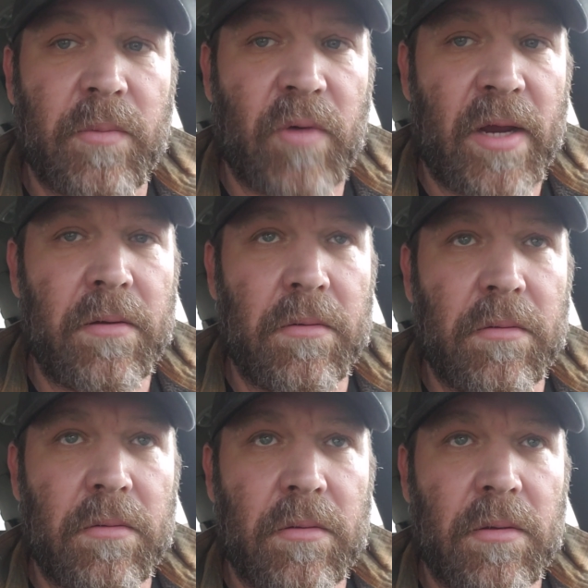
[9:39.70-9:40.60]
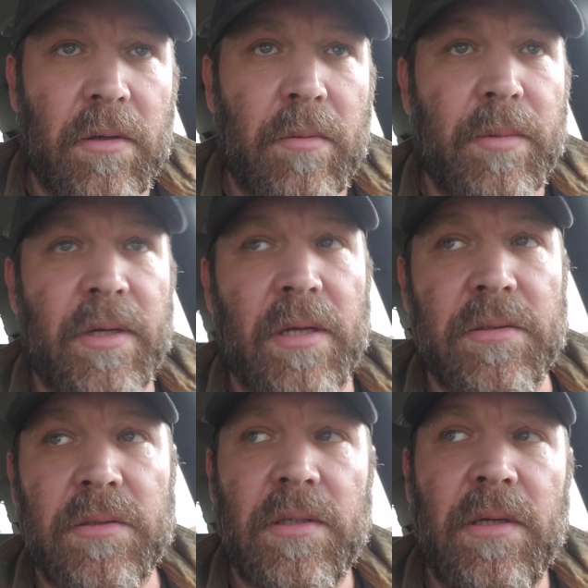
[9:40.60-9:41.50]
Right?
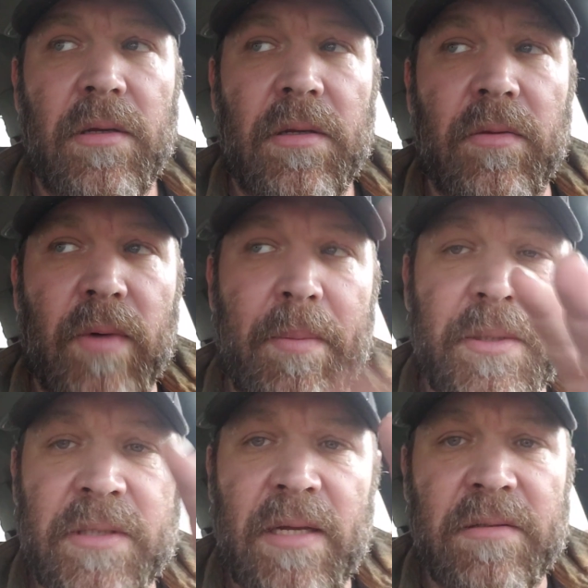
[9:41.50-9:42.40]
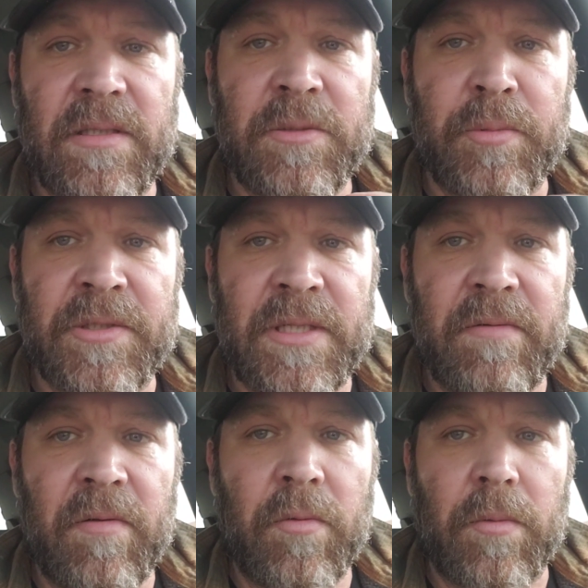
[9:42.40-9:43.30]
Because the rapist has this
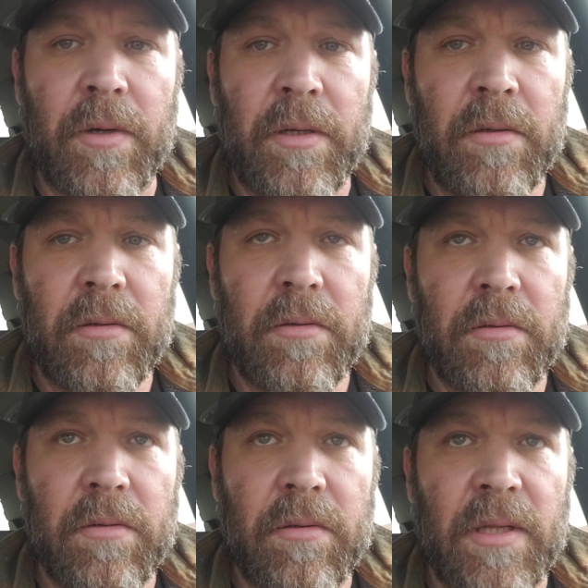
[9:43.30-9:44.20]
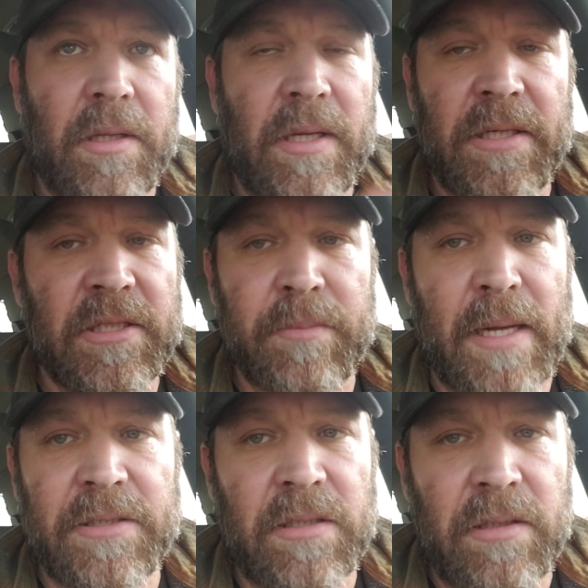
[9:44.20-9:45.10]
perceived authority that he just
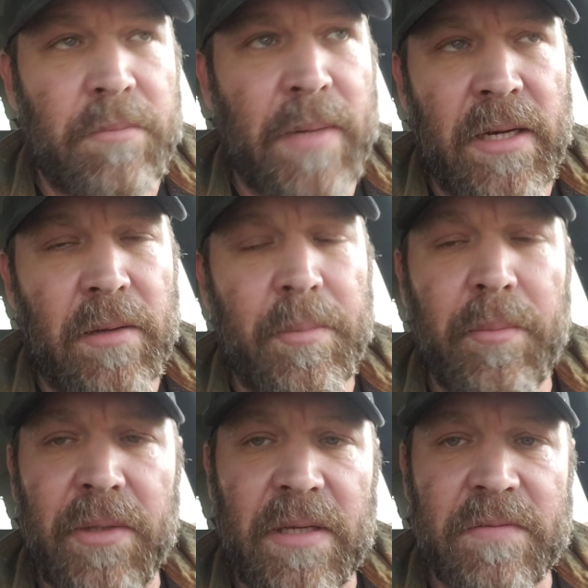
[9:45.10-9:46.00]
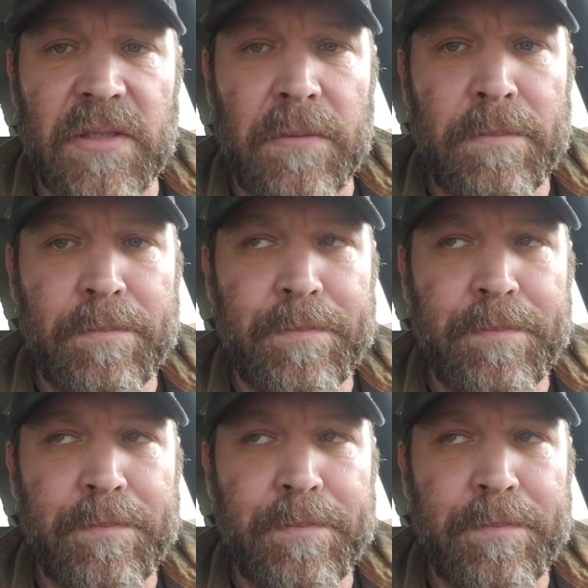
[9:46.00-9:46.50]
magically made up and believes in.